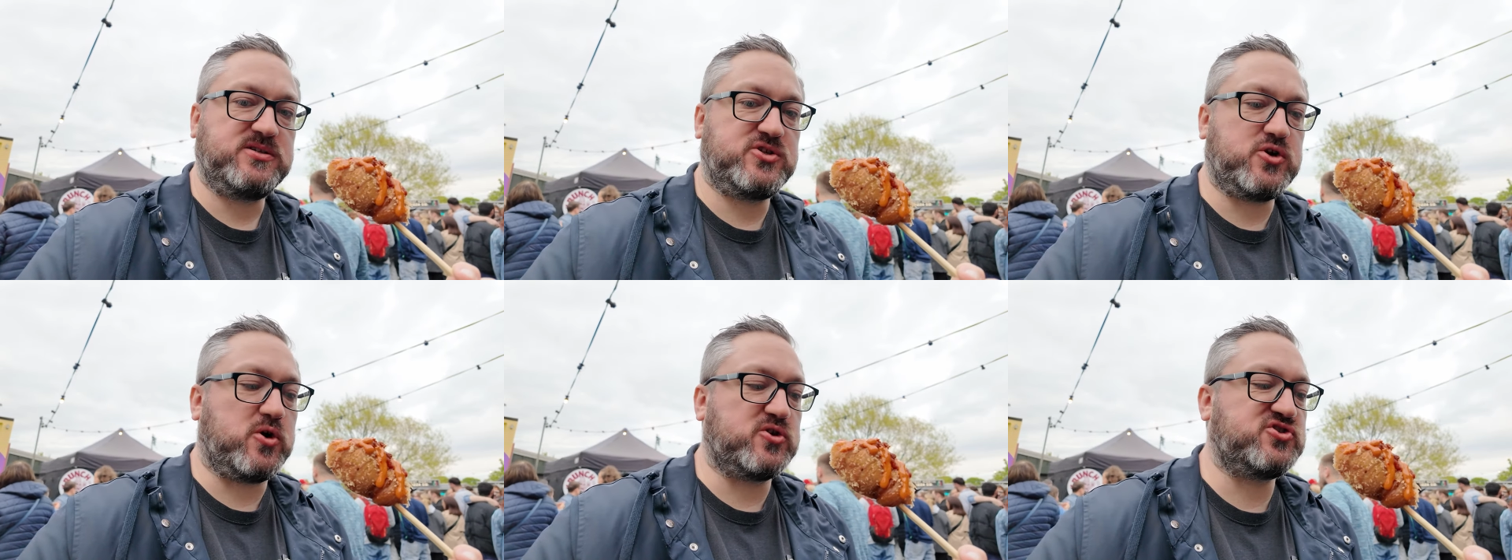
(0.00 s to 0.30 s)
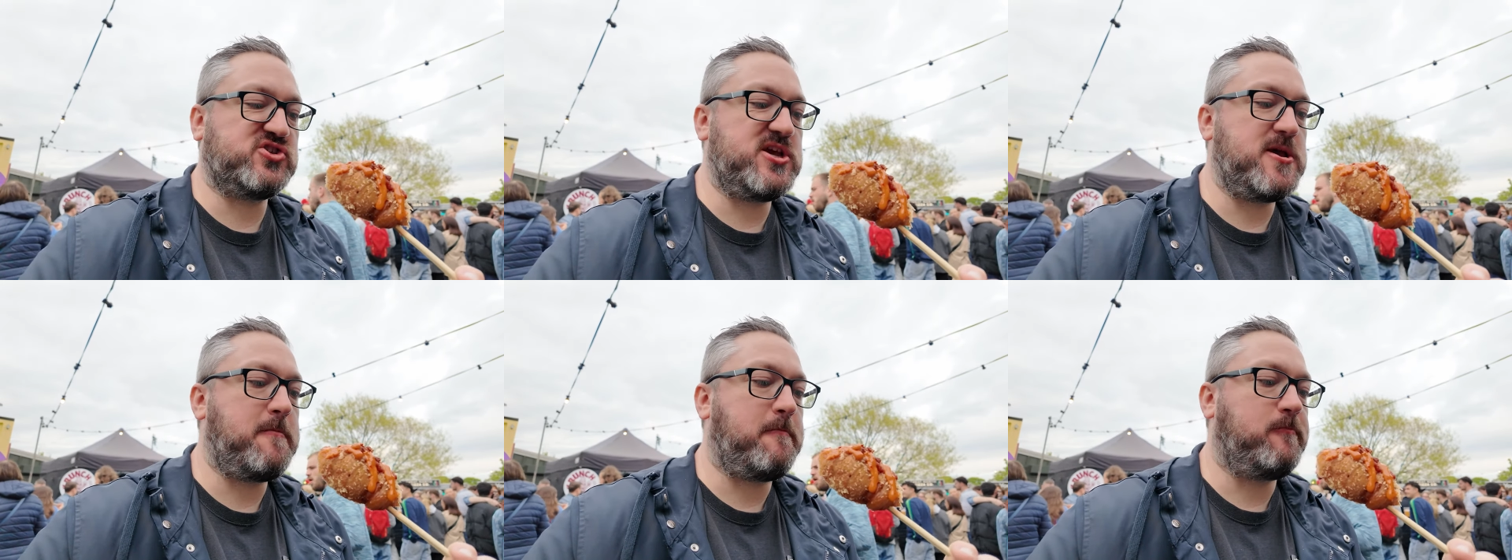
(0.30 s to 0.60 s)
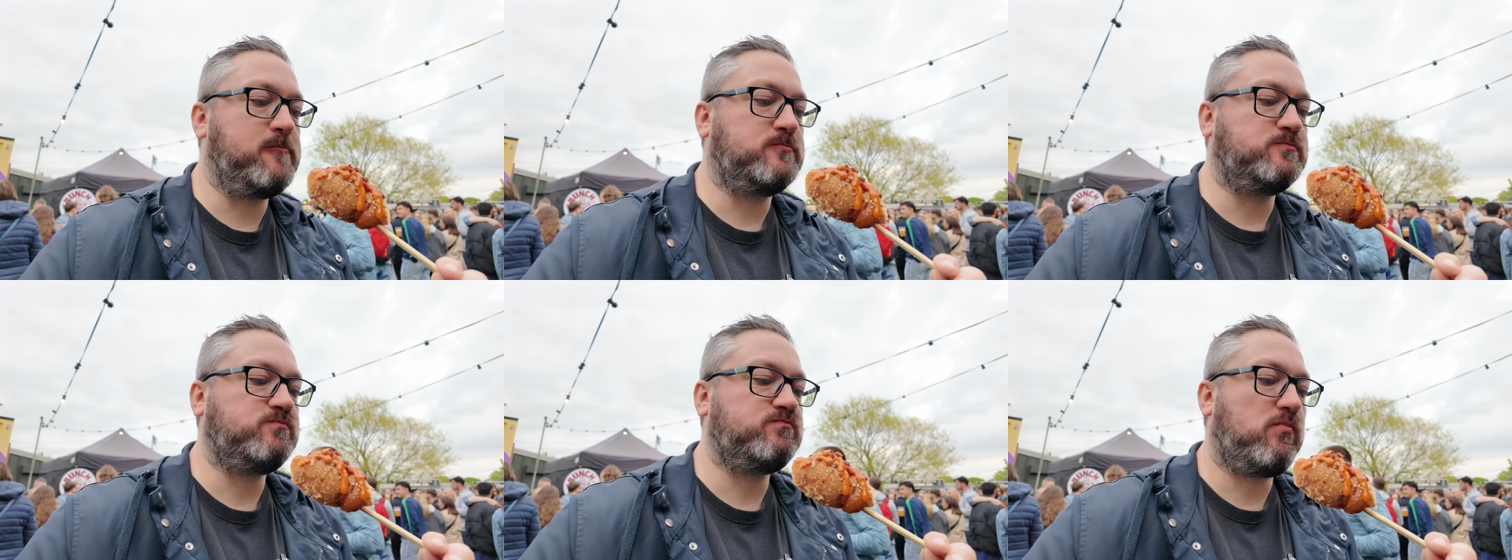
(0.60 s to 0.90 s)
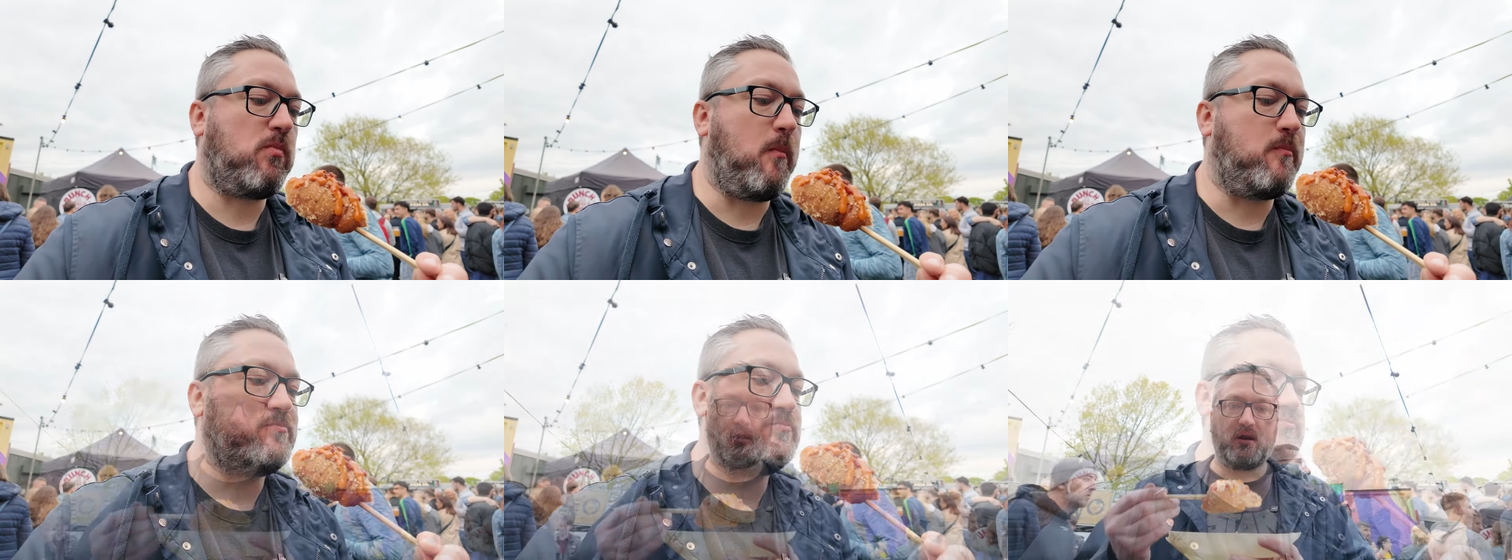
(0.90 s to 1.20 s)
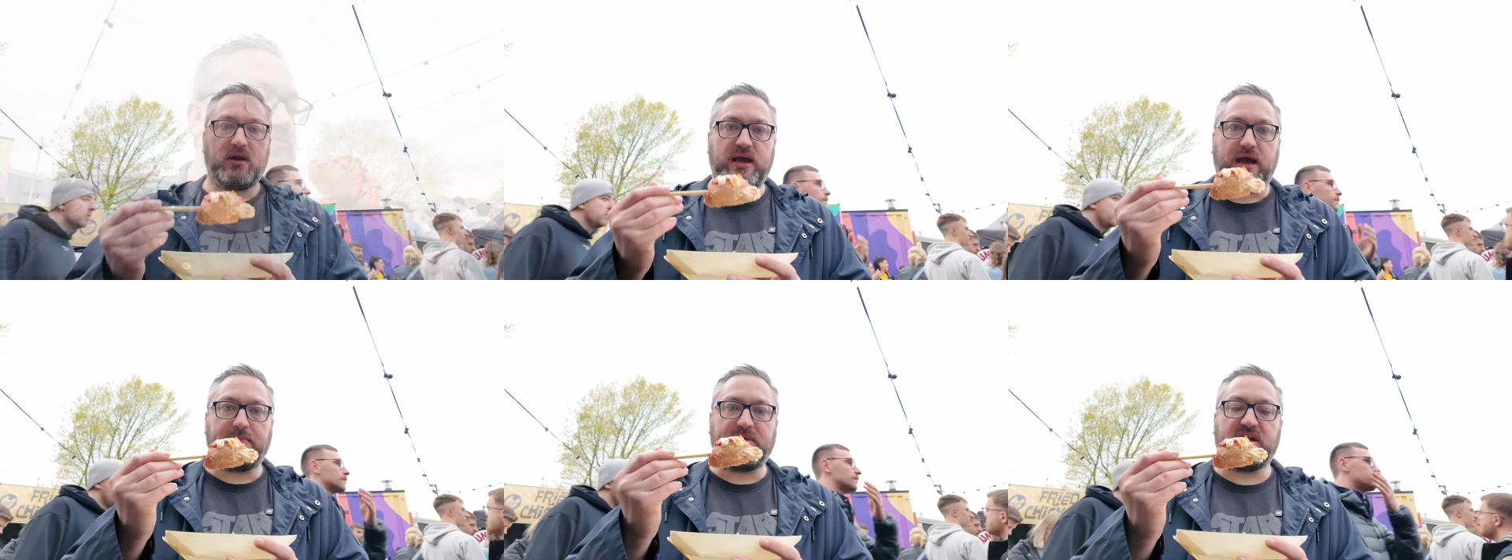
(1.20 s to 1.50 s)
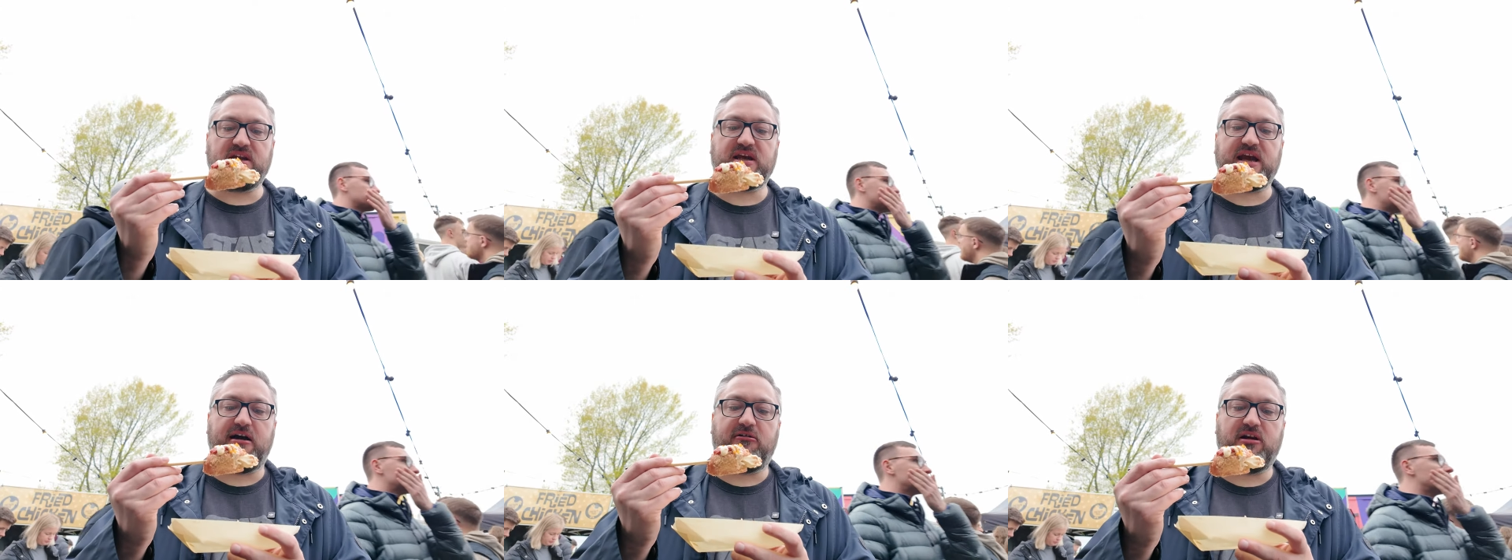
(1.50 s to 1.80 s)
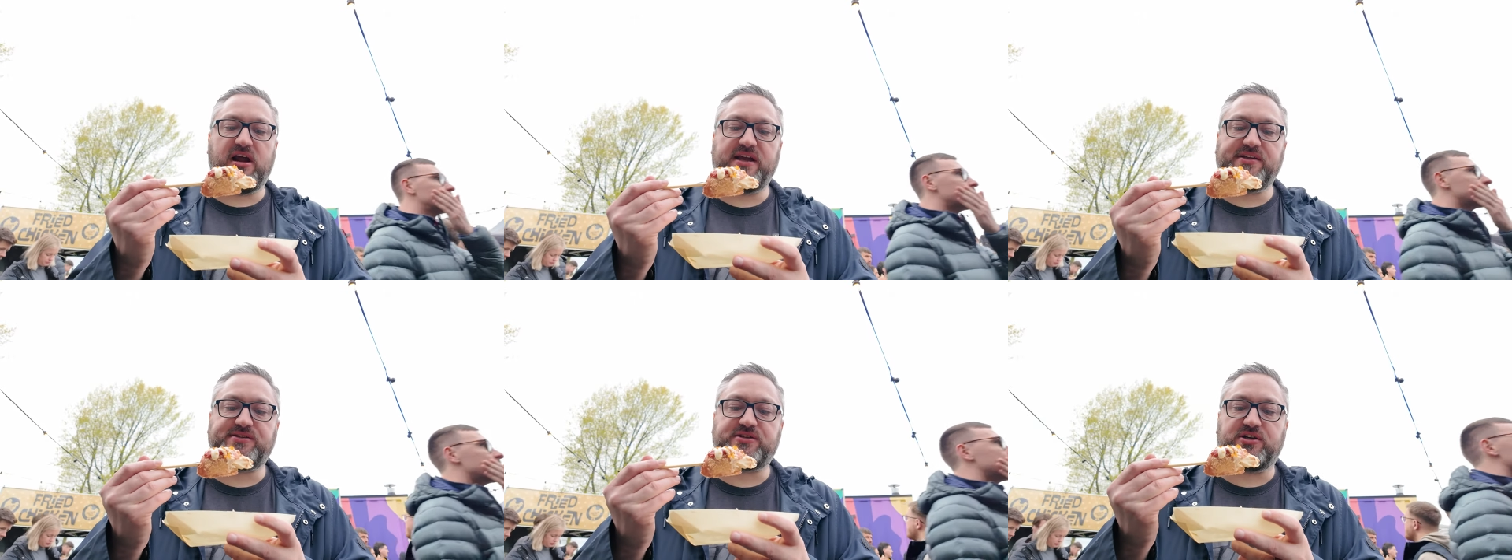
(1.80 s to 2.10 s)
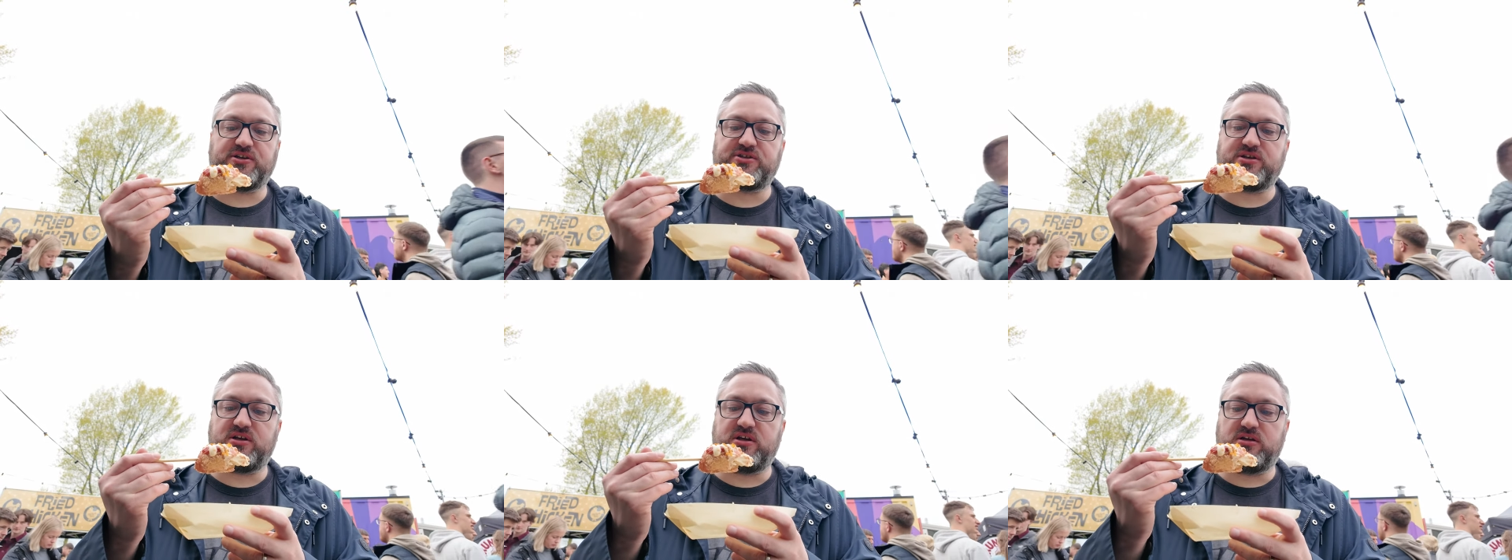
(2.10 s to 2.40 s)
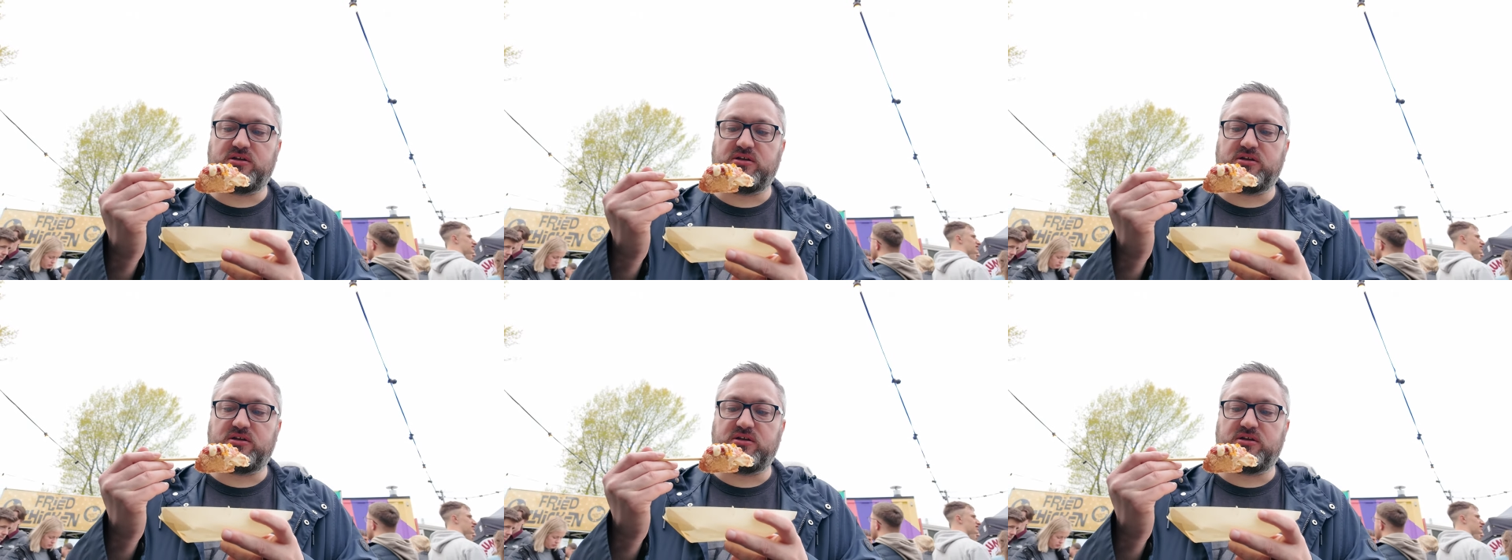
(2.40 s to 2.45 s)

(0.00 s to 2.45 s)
Saucy. I mean, Caroline's because